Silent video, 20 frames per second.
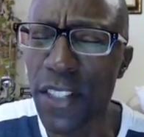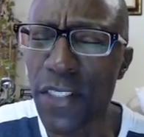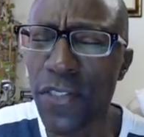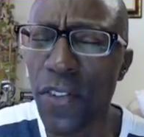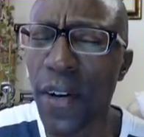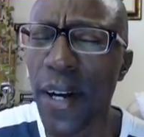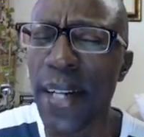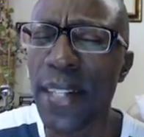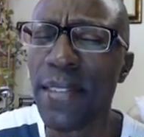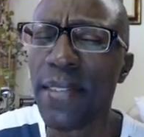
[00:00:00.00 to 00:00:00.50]
us
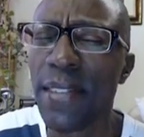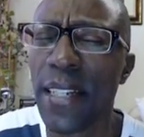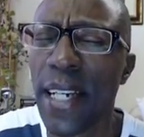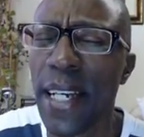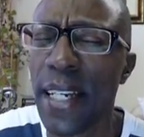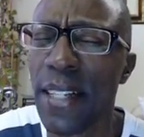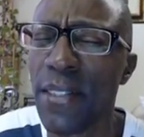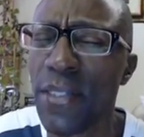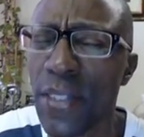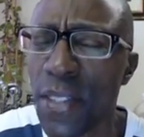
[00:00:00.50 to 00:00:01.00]
for our
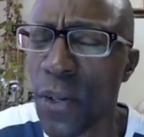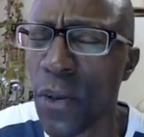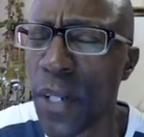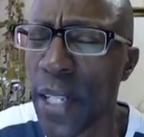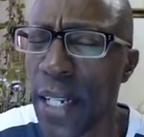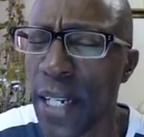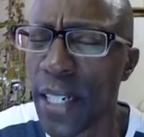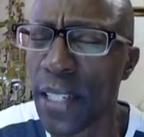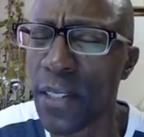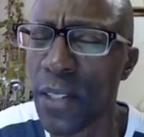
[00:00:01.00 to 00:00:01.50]
sins,
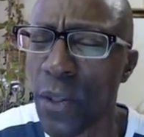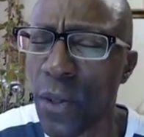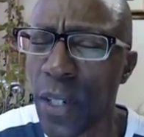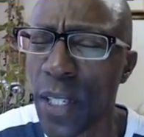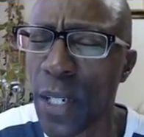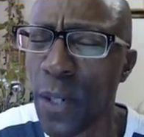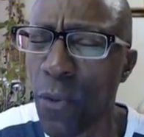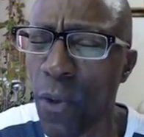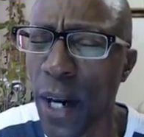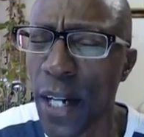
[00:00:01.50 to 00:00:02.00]
knowingly,
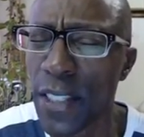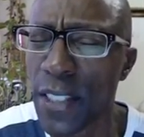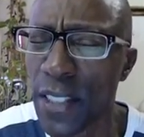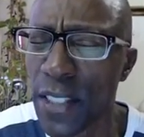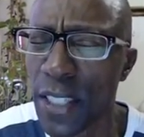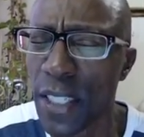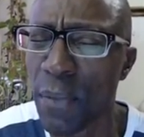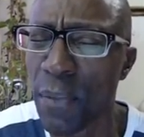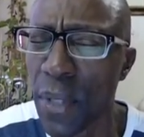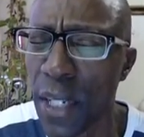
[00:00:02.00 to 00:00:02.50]
unknowingly, washes
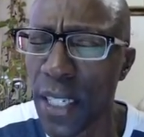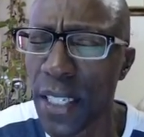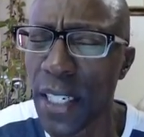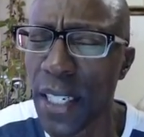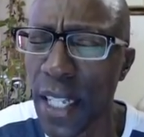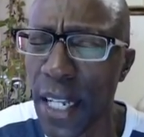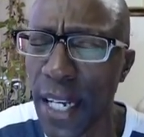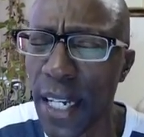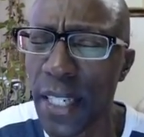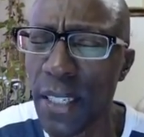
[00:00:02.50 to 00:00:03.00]
in the blood of the
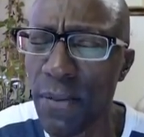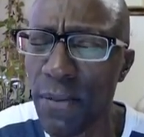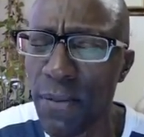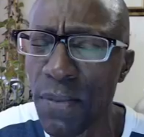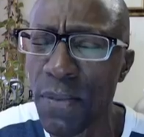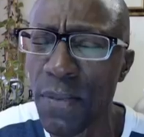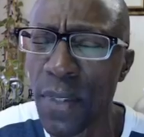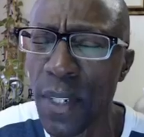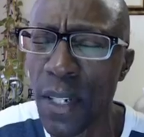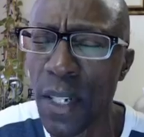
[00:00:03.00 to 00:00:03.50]
Lamb.
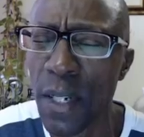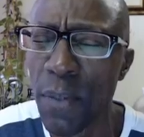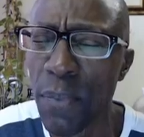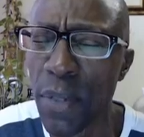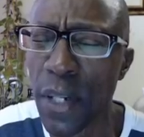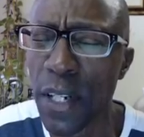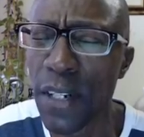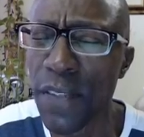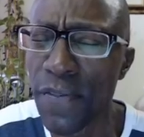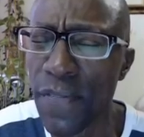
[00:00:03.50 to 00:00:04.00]

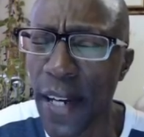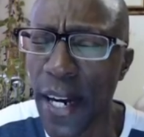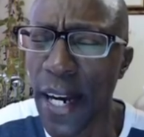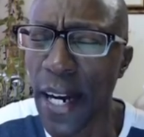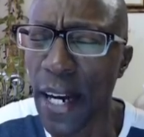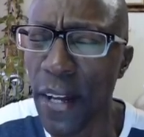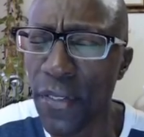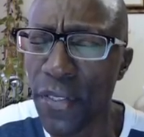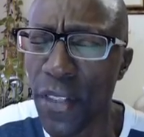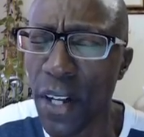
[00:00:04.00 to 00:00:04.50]
Purify
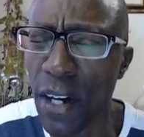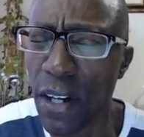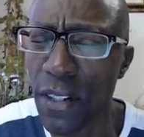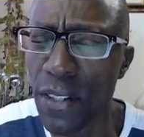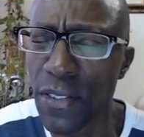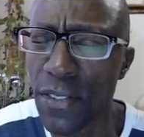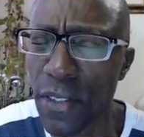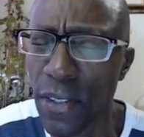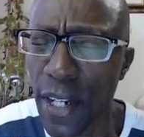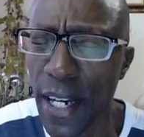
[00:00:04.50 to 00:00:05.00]
our
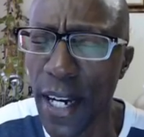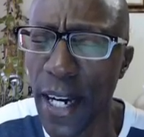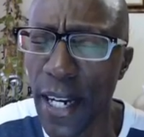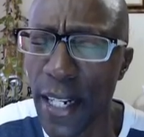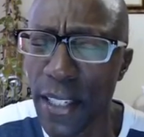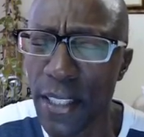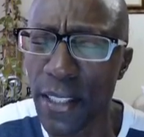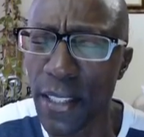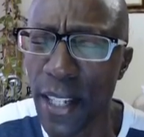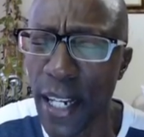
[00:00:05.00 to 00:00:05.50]
thoughts, O oh
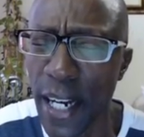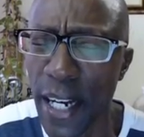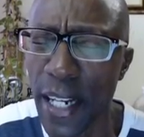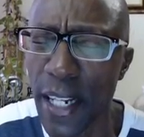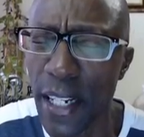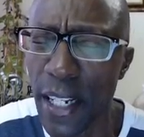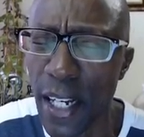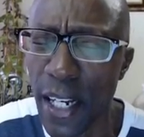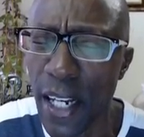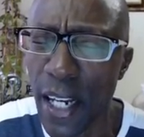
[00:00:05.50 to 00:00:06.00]
God,
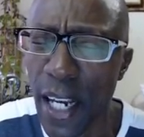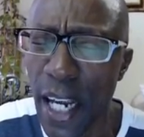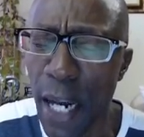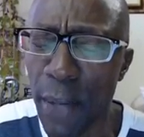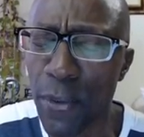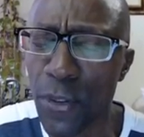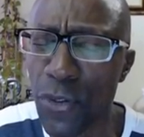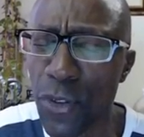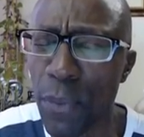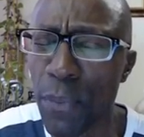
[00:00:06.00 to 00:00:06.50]
tonight.
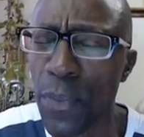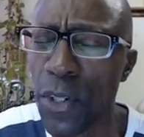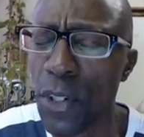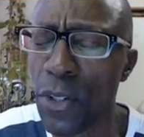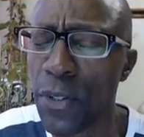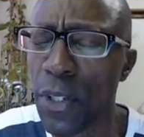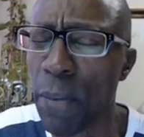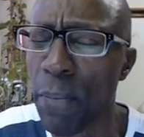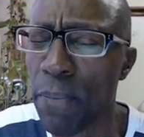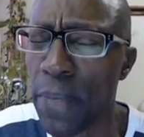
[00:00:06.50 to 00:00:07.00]
Help us
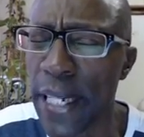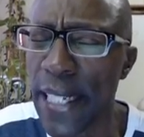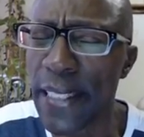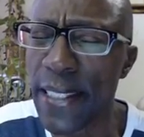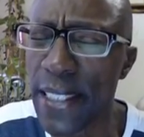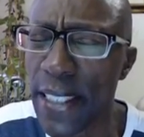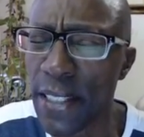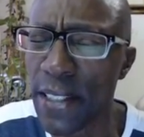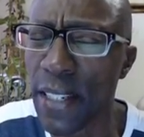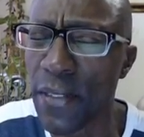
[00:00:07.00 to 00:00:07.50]
remove the
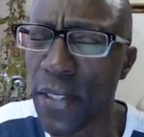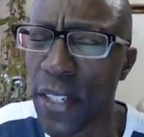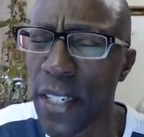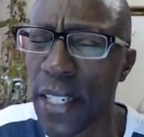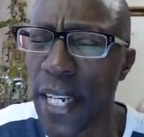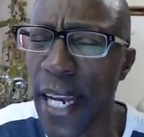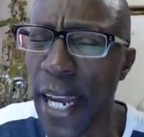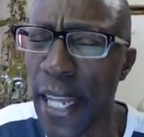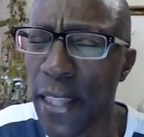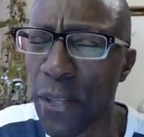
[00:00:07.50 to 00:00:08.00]
busyness of the
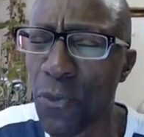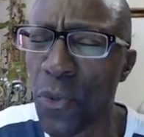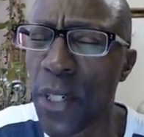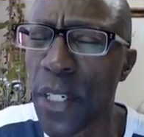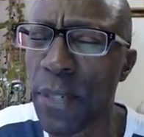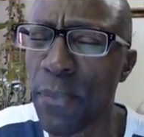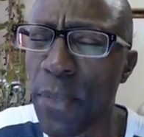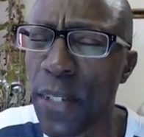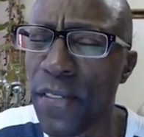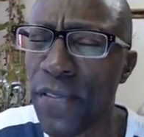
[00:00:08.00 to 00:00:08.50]
day that we
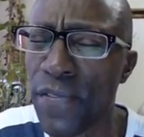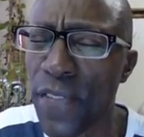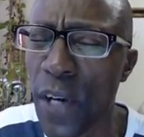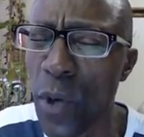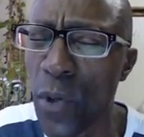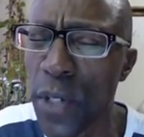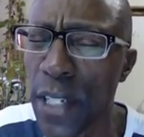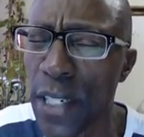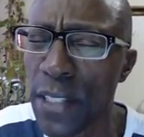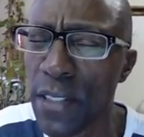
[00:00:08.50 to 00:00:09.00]
can be
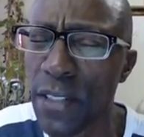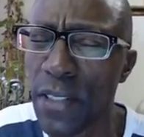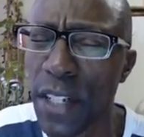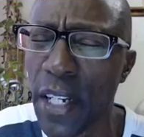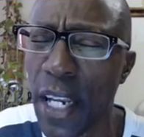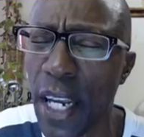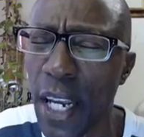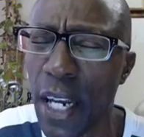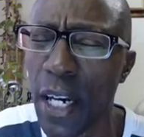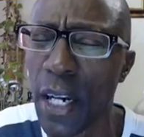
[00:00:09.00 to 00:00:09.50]
focused to
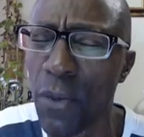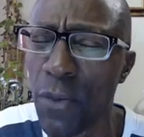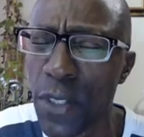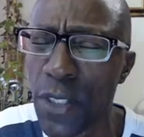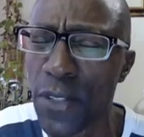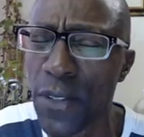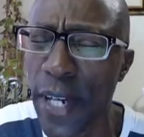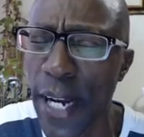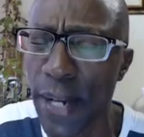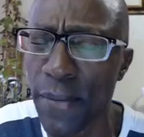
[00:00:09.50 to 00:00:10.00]
hear
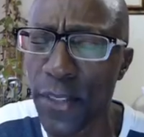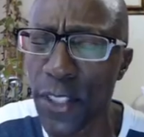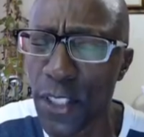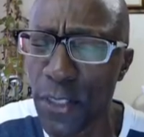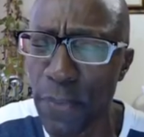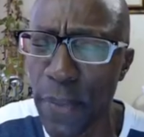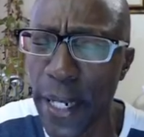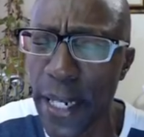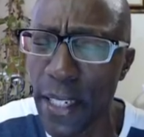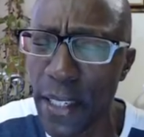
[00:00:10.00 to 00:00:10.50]
what you have to
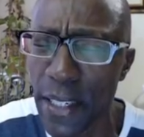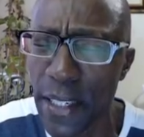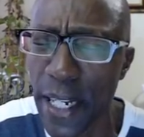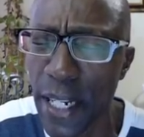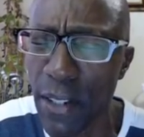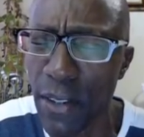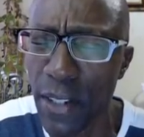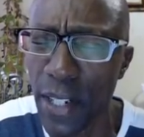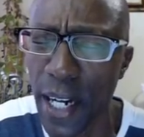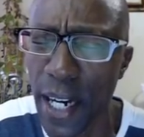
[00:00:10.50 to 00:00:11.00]
speak tonight,
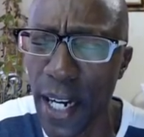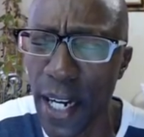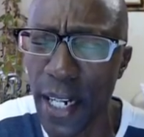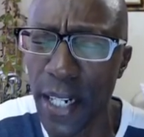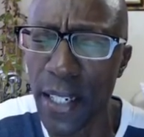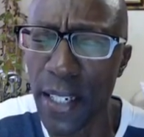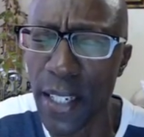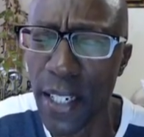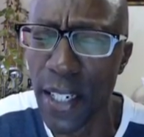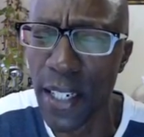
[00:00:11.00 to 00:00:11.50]
O oh
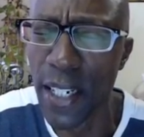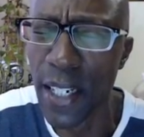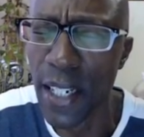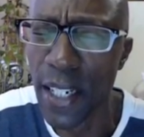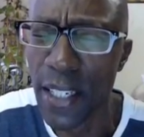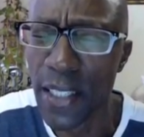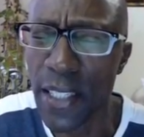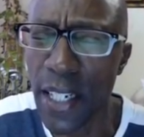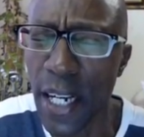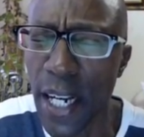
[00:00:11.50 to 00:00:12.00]
God,
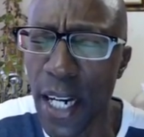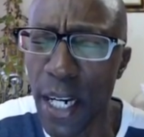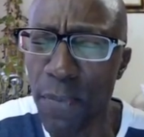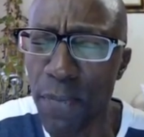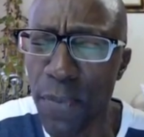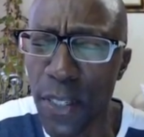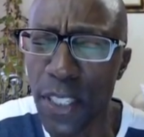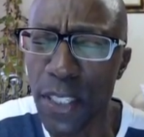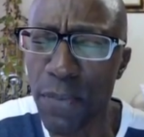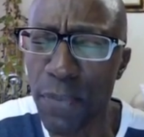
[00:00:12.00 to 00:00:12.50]
to
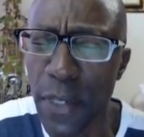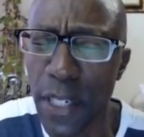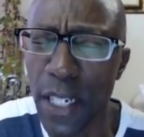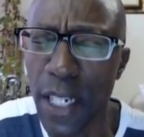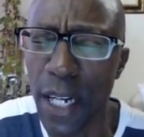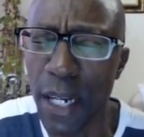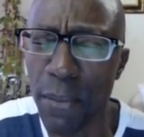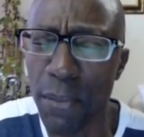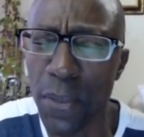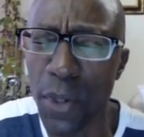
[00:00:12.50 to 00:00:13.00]
help us
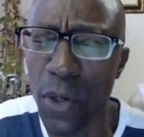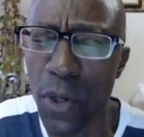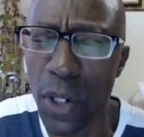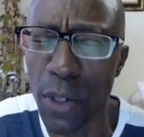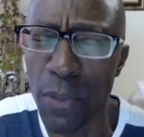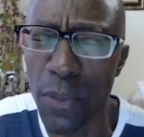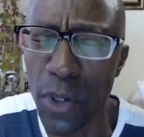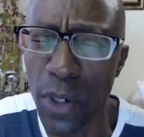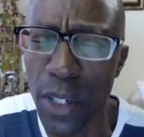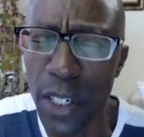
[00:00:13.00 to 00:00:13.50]
become more
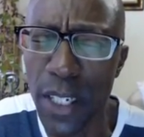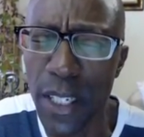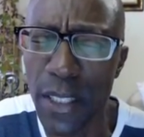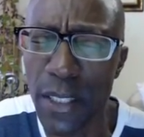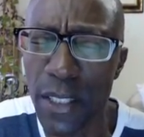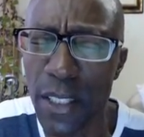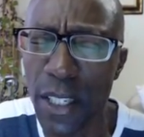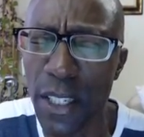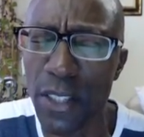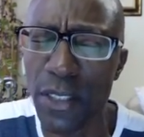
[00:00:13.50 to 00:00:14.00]
and more
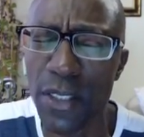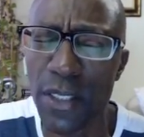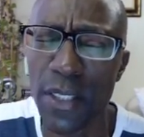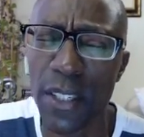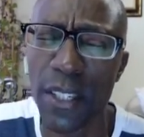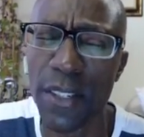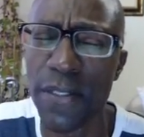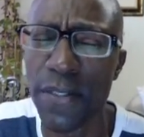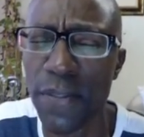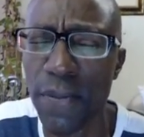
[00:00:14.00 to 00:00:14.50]

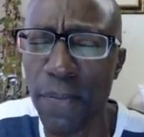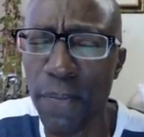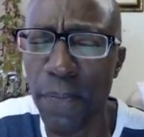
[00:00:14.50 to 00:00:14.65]
conducive